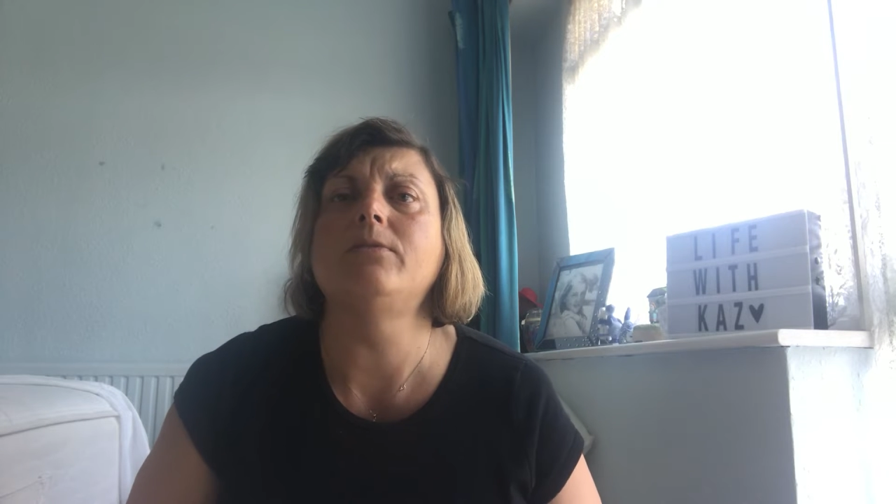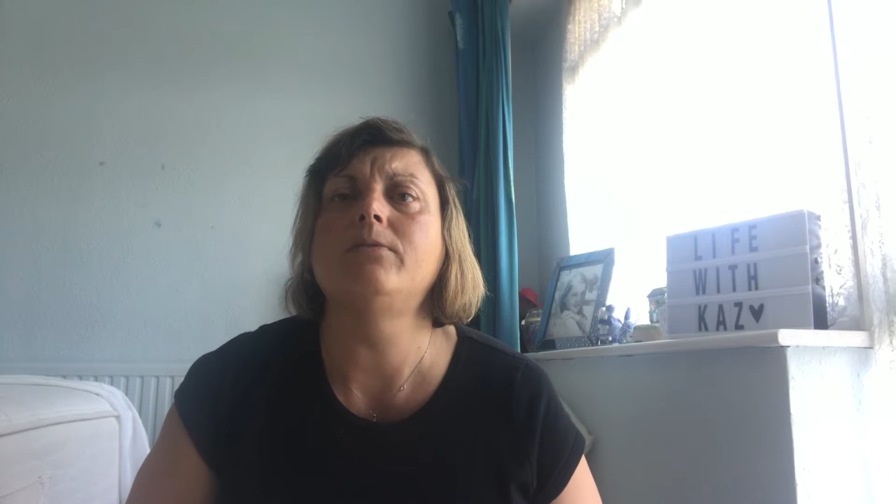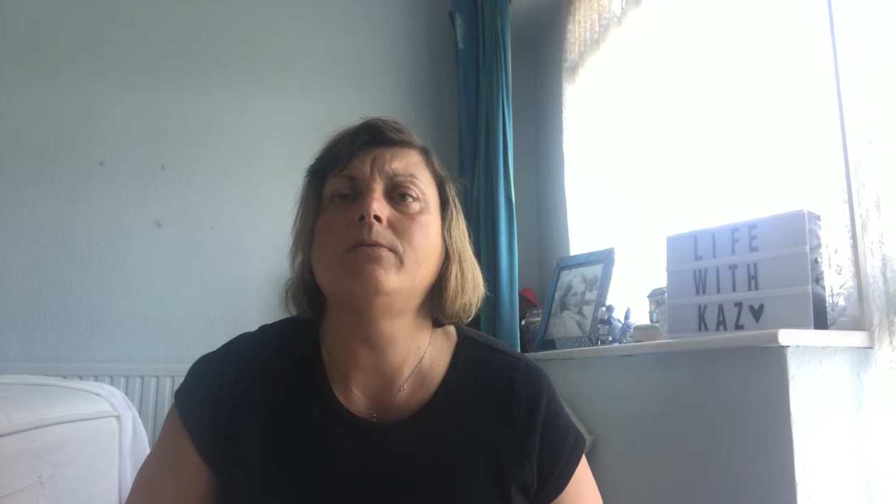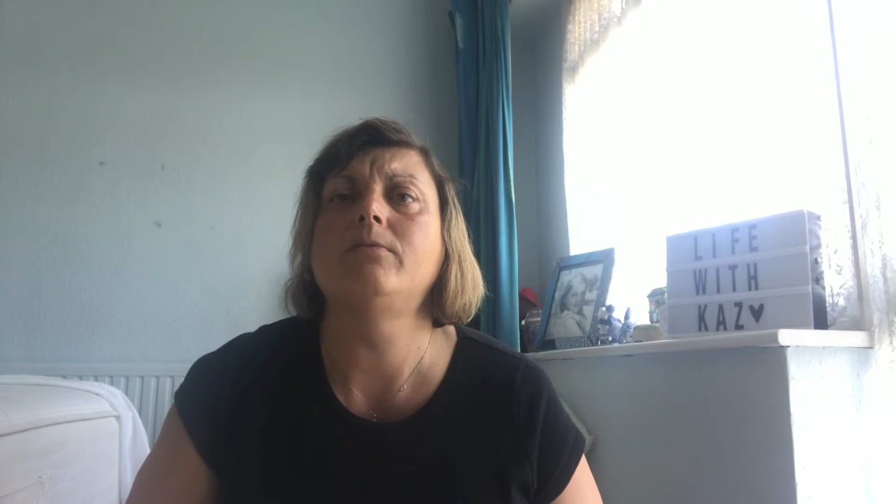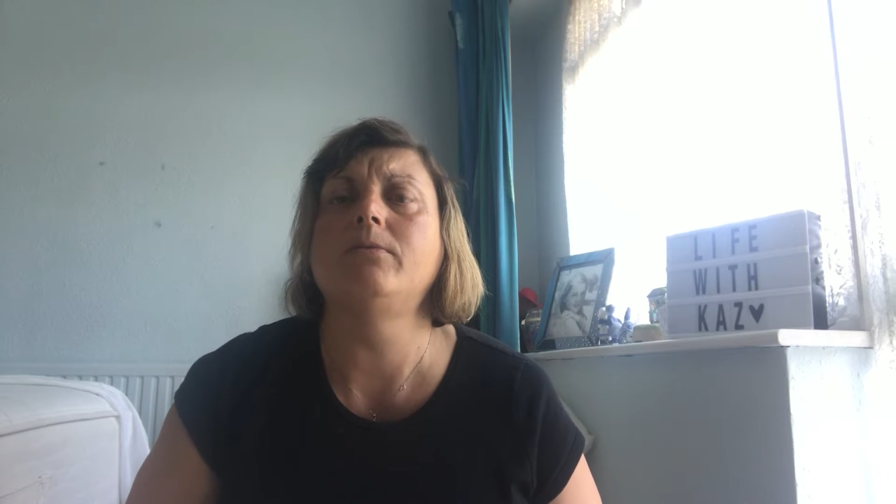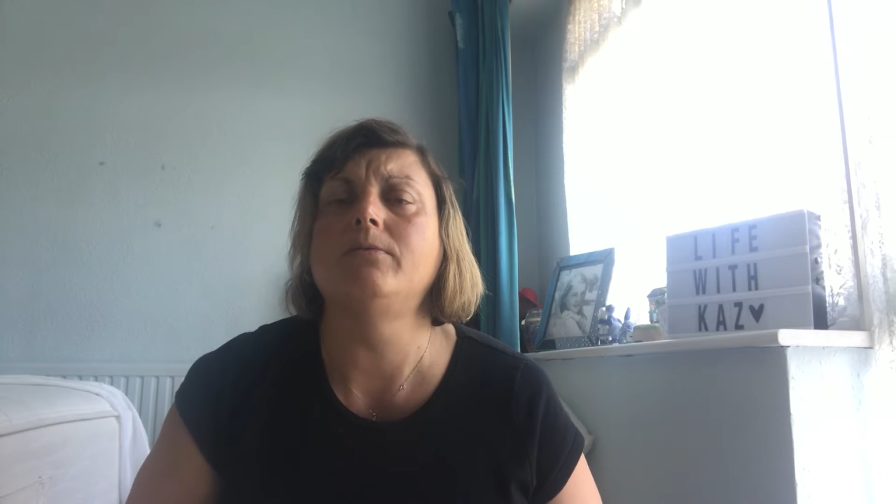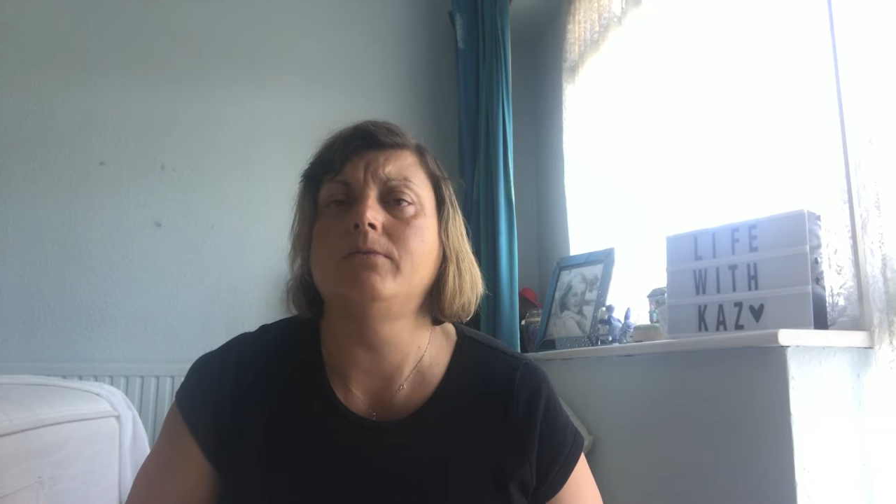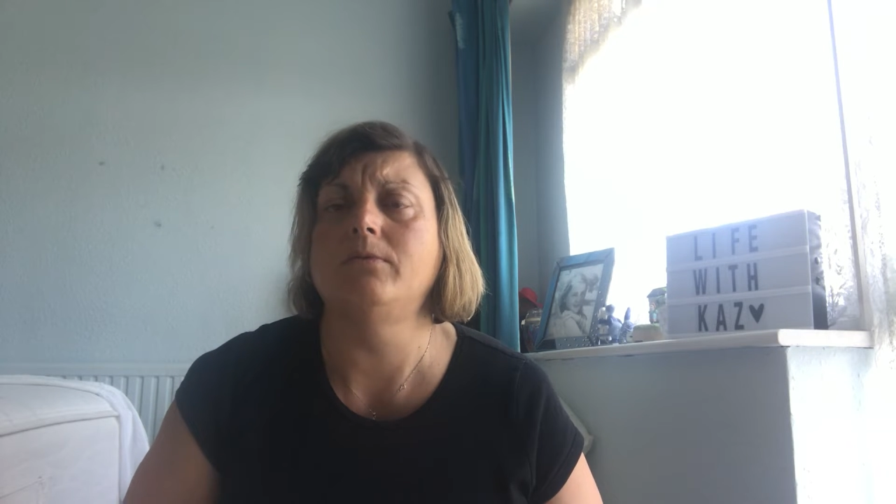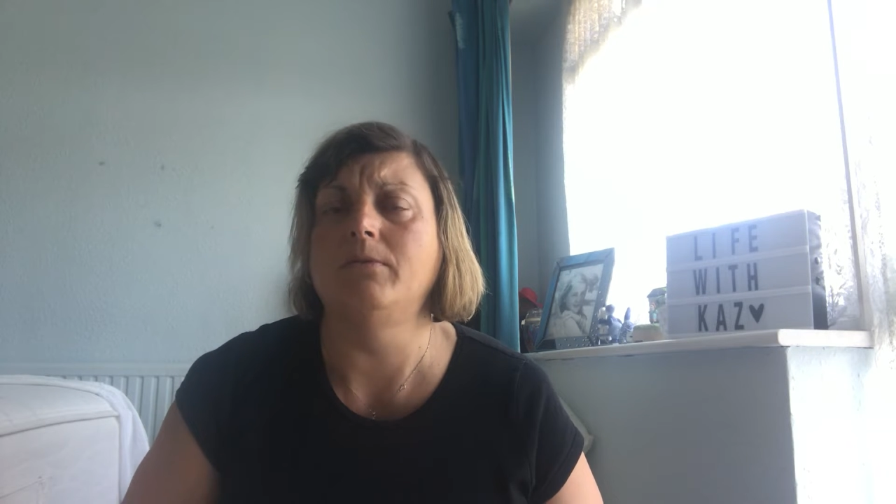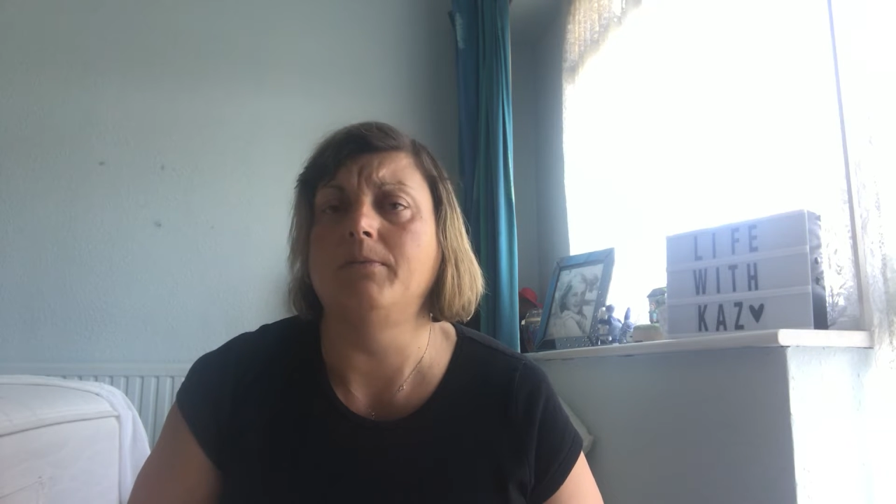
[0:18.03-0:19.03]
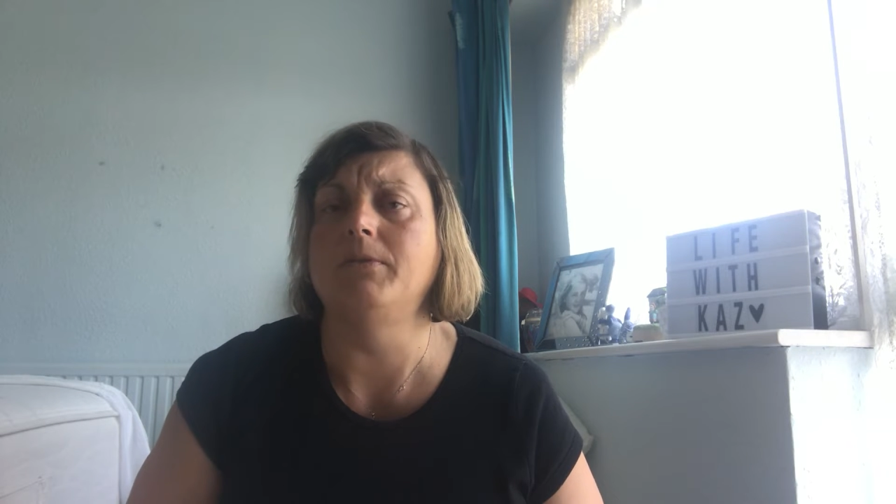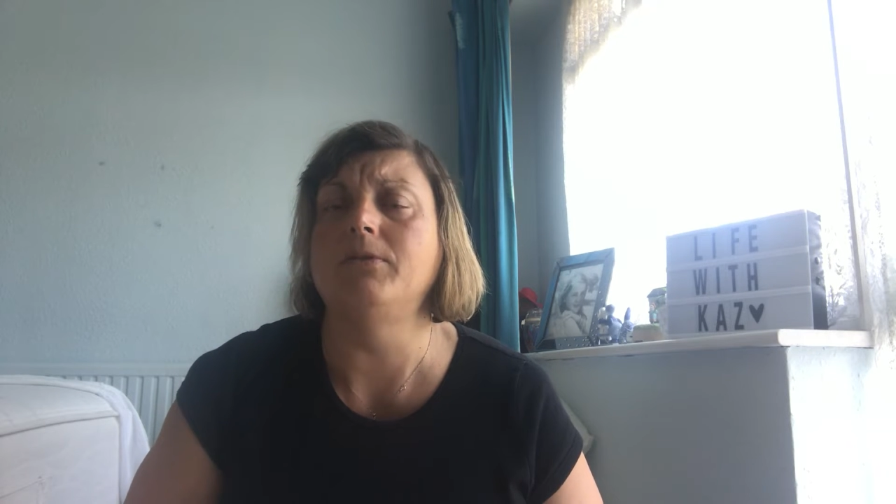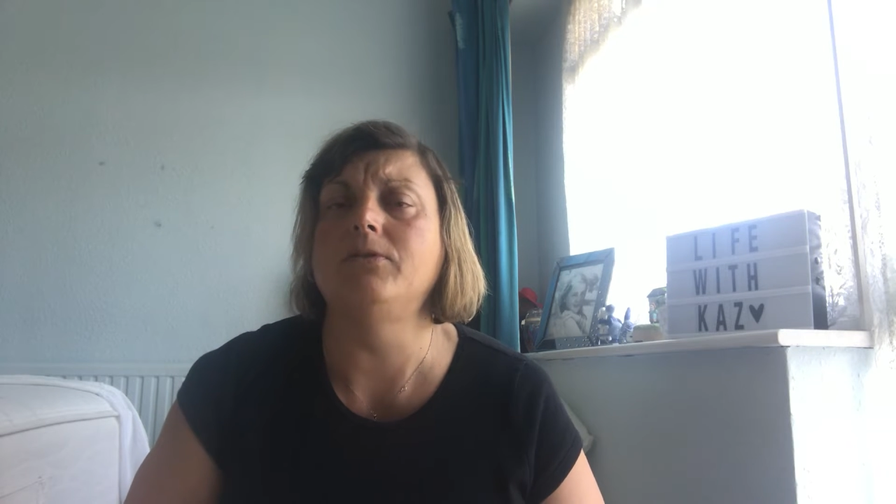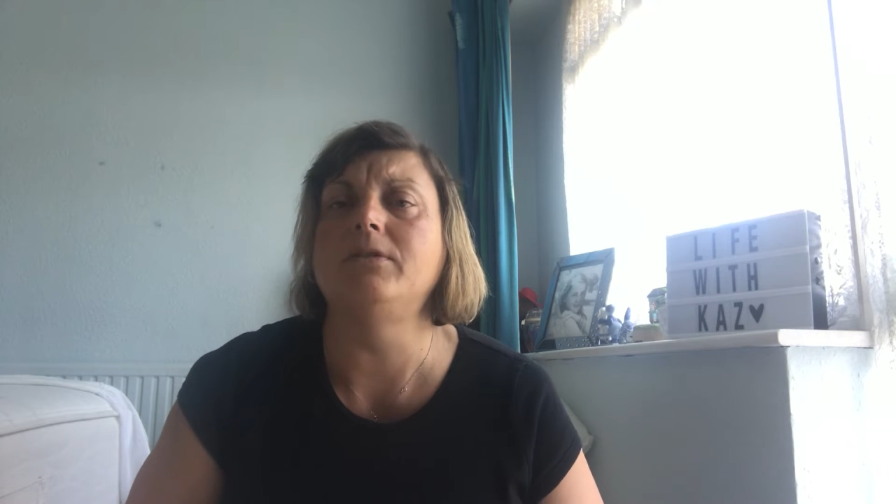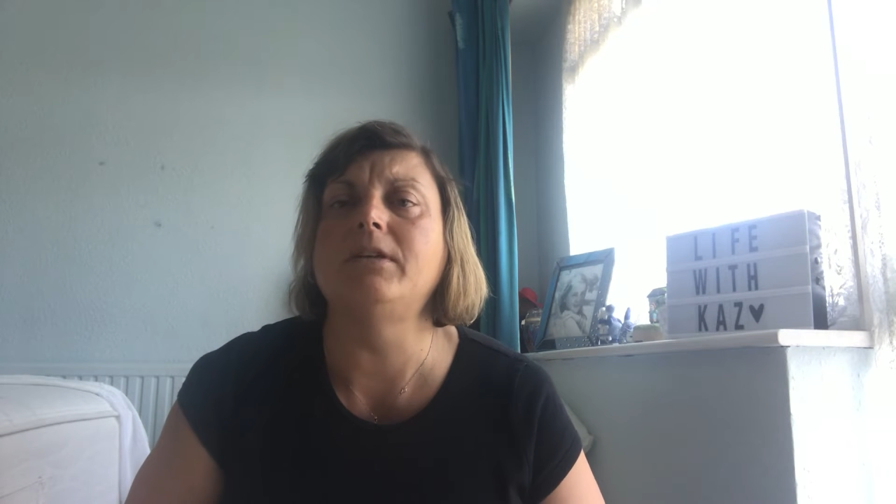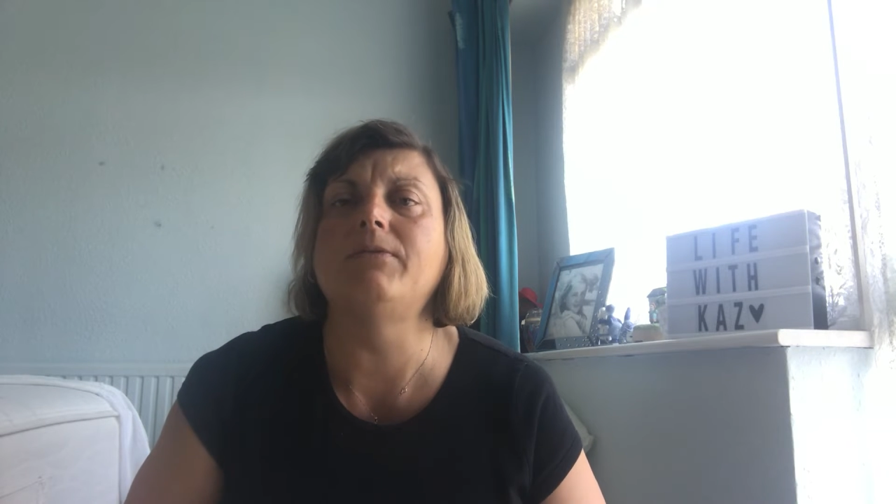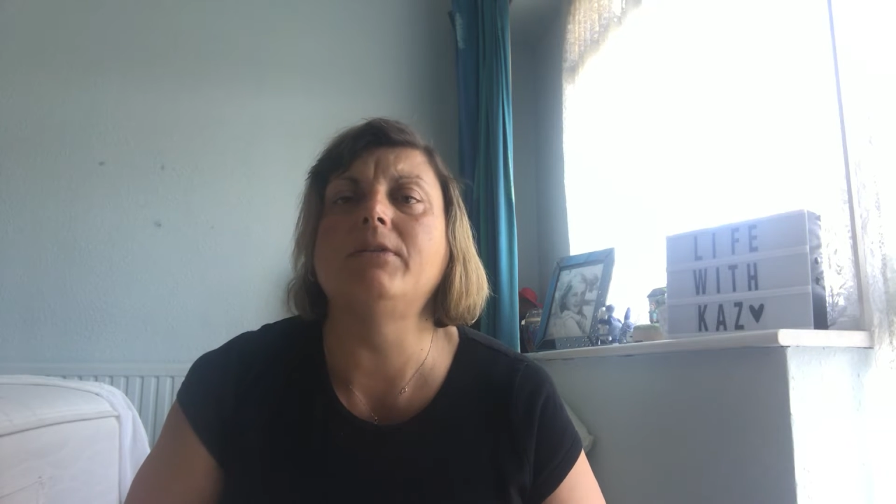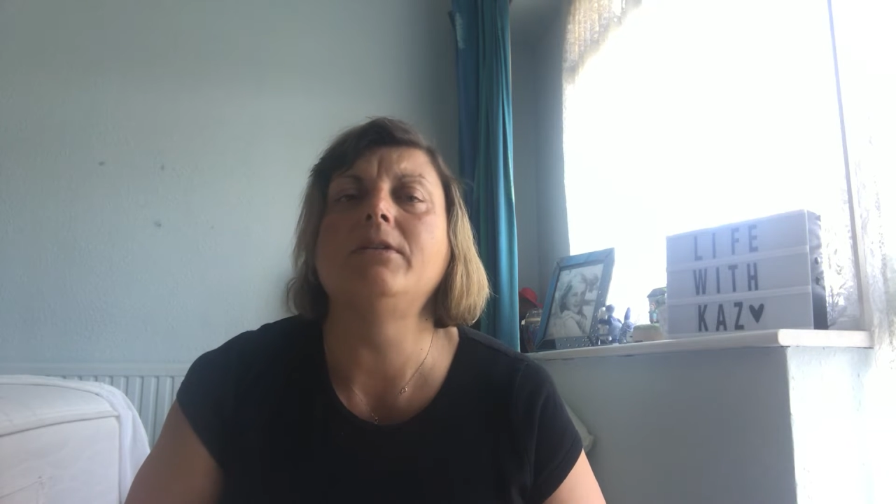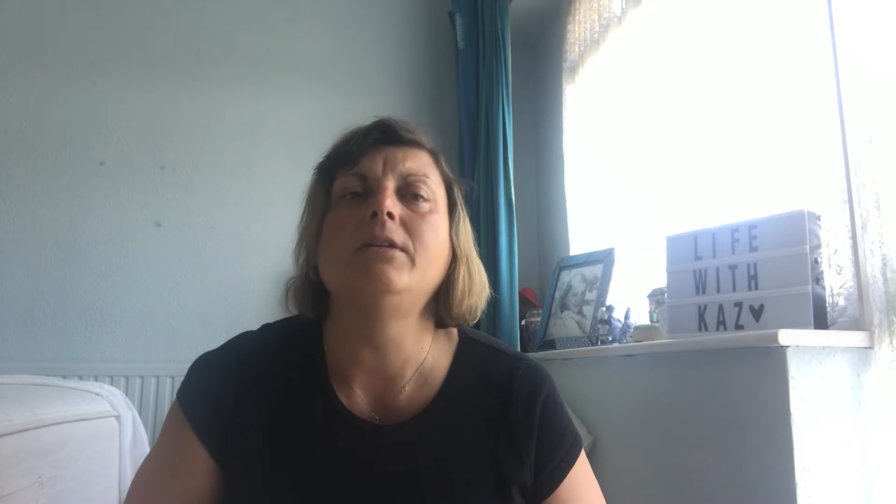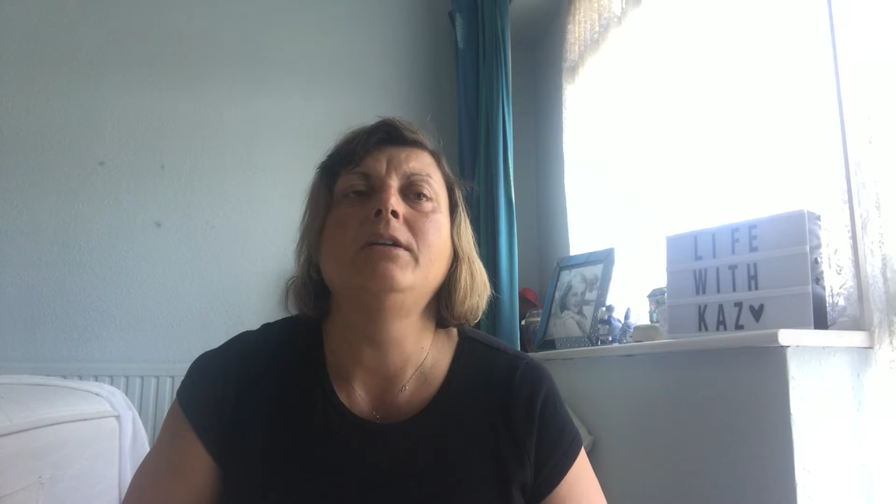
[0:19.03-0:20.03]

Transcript: so I thought I'll put the two together.